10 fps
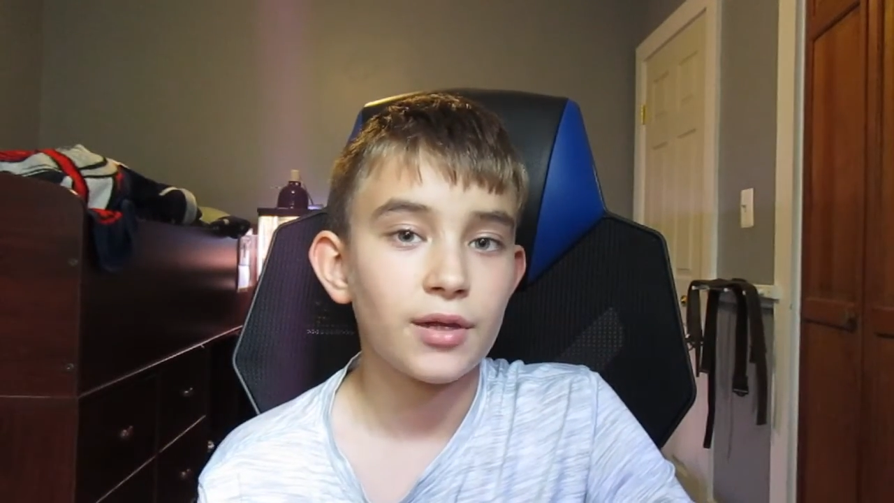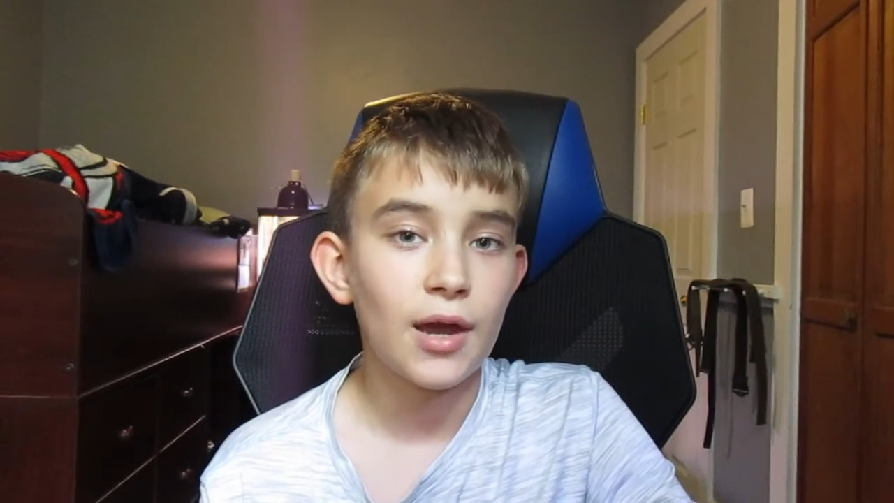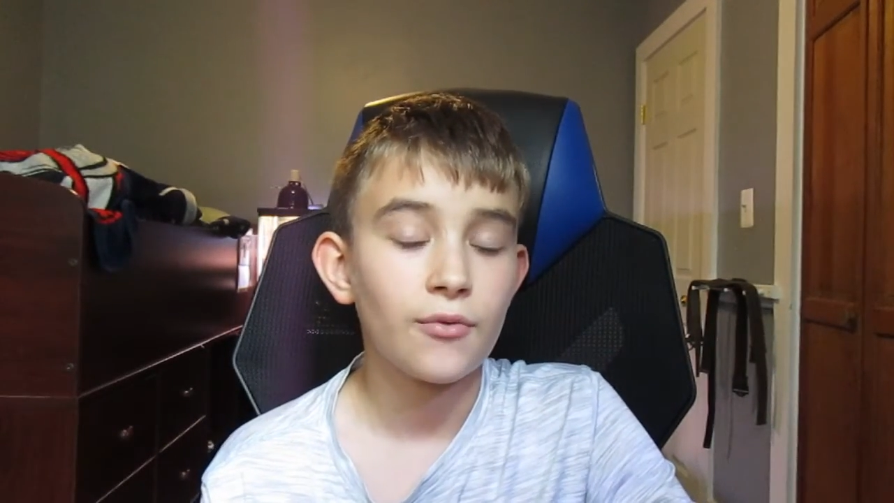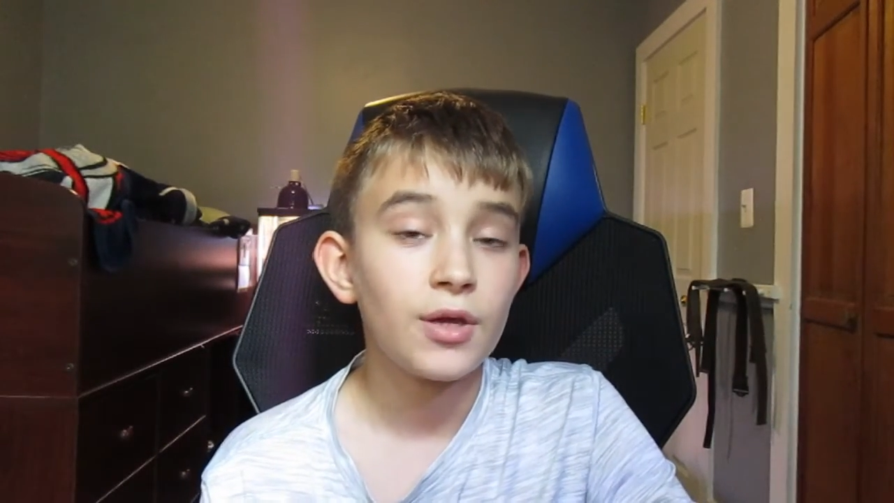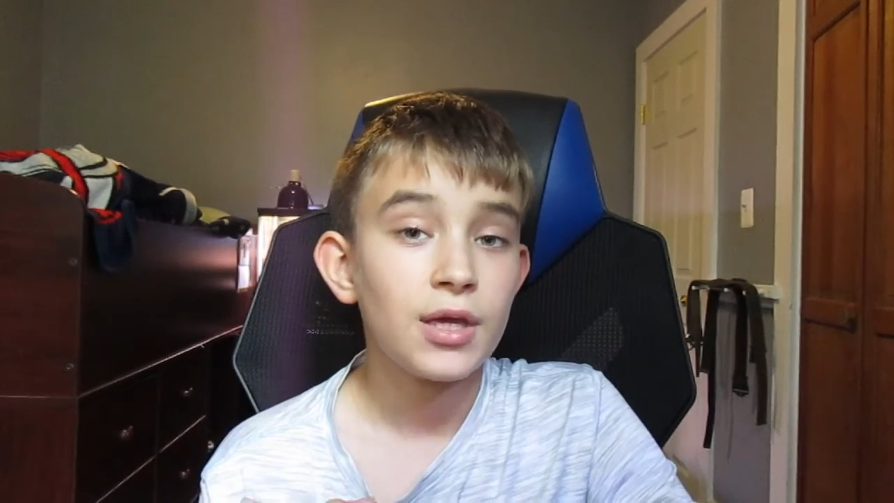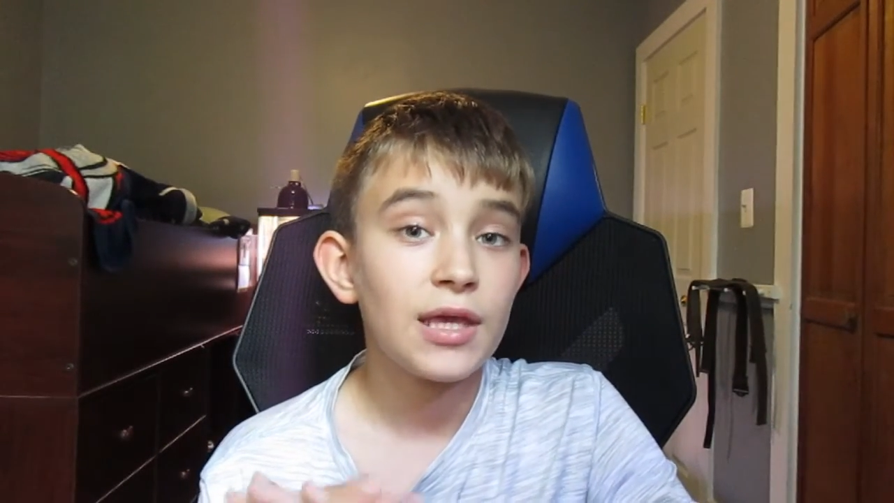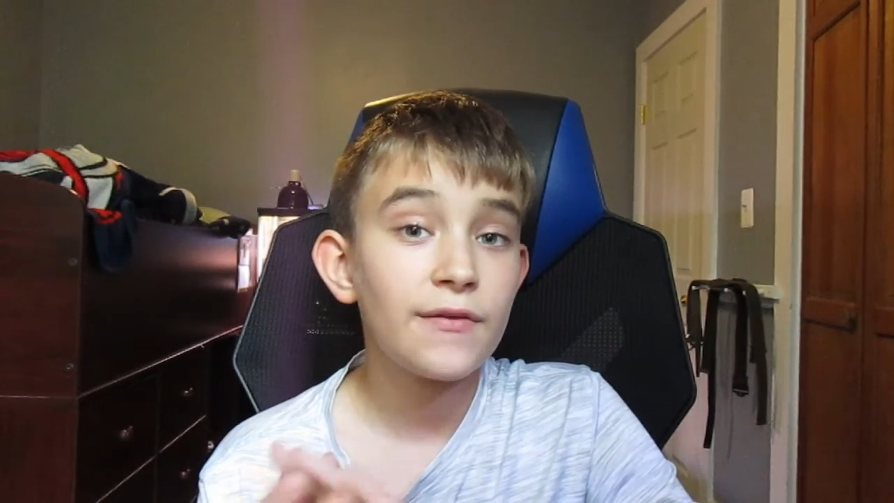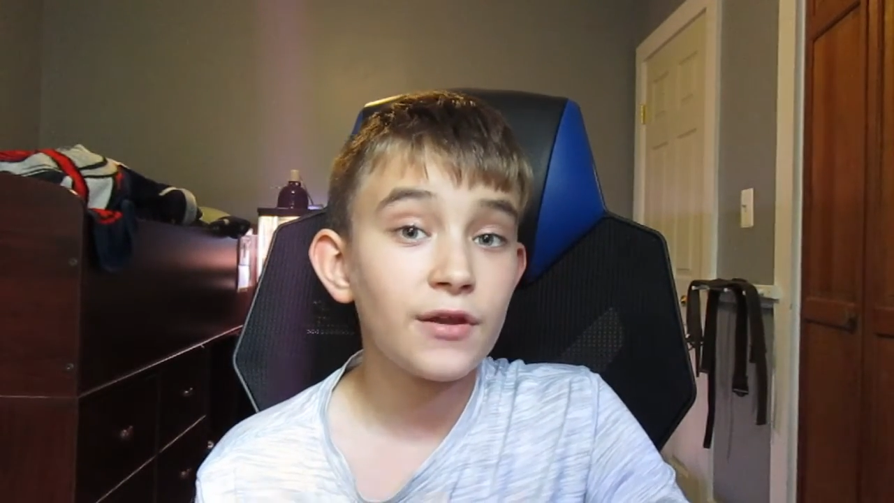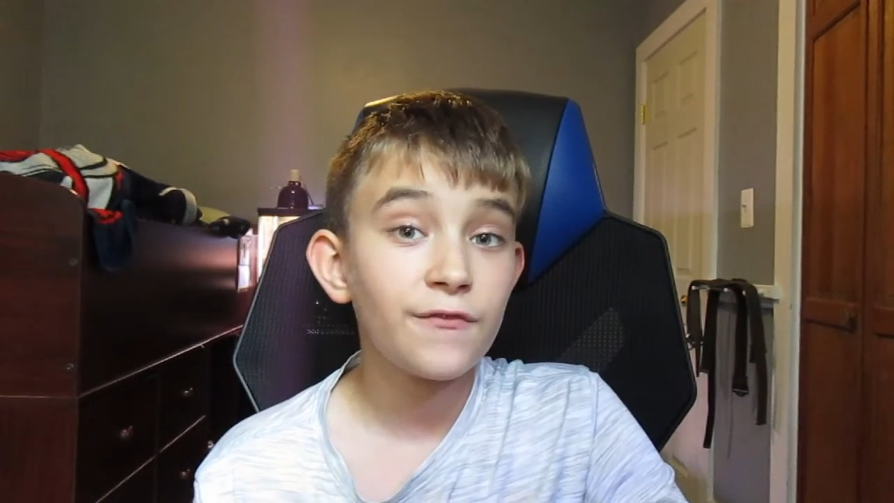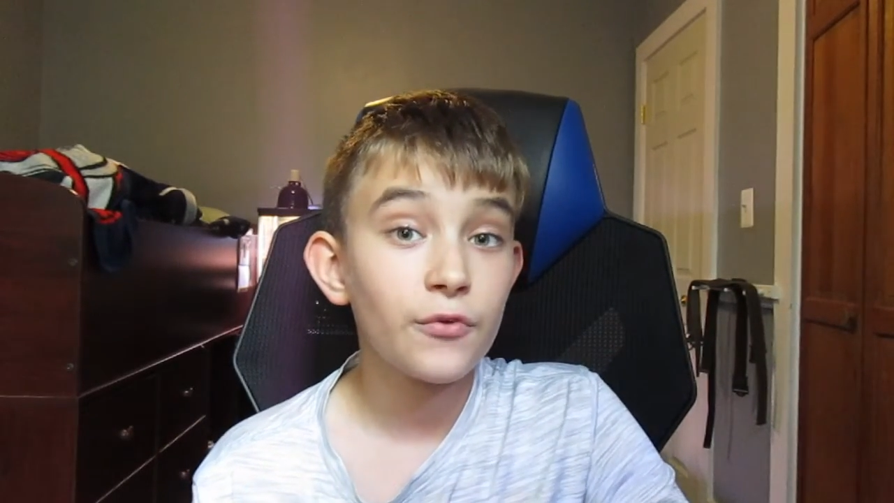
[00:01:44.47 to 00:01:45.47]
Now,
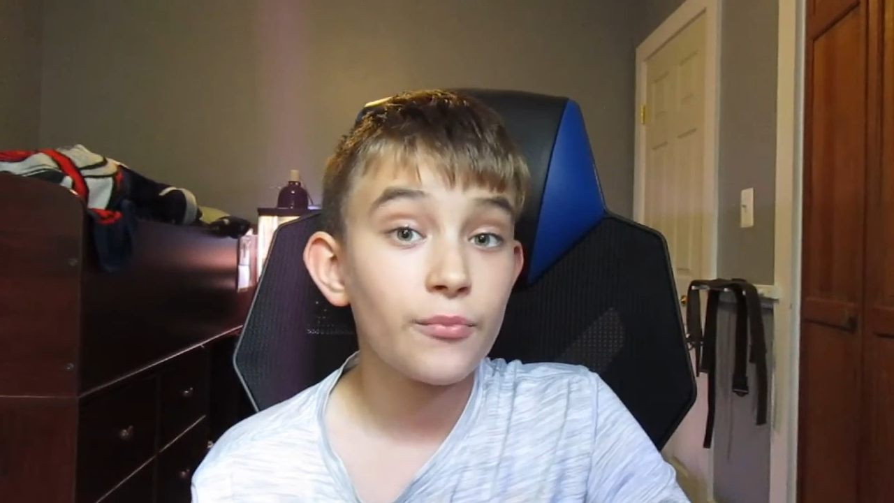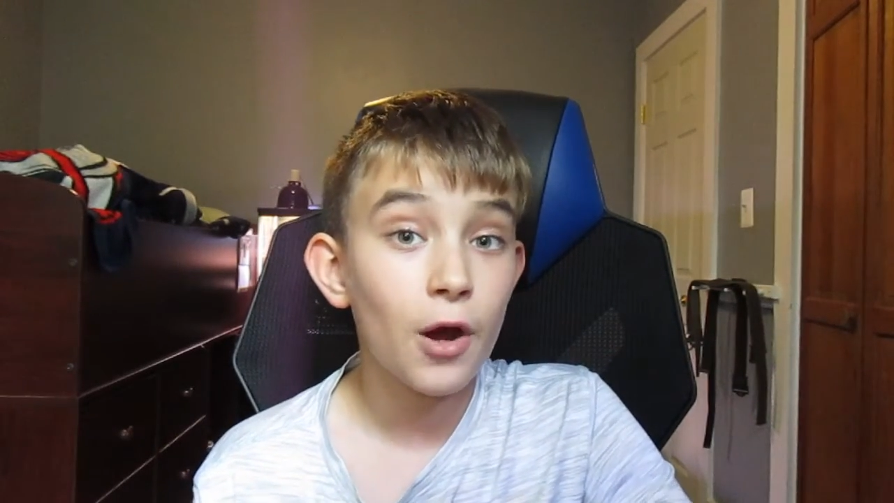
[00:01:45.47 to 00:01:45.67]
even if you